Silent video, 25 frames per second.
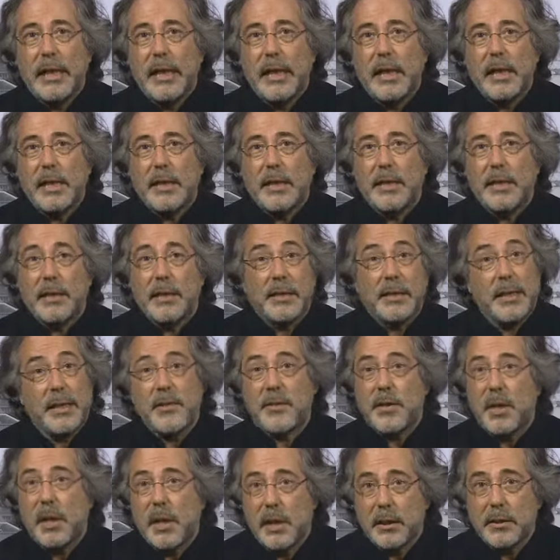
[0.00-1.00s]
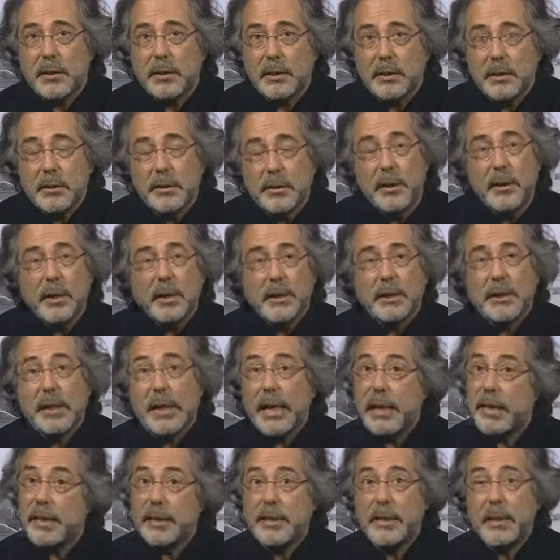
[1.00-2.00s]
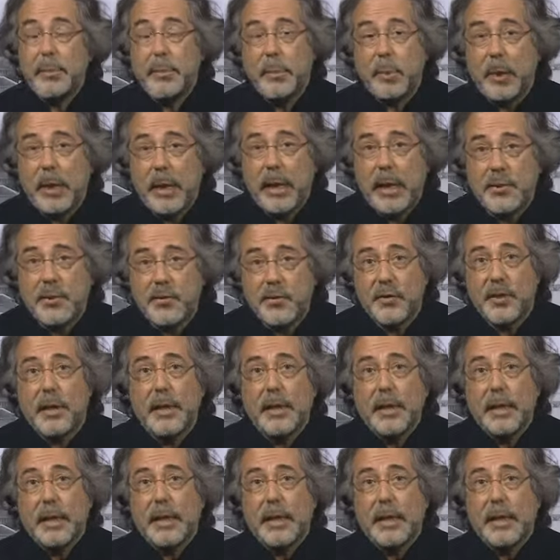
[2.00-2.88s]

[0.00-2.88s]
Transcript: are uh, disheartened, they are depressed,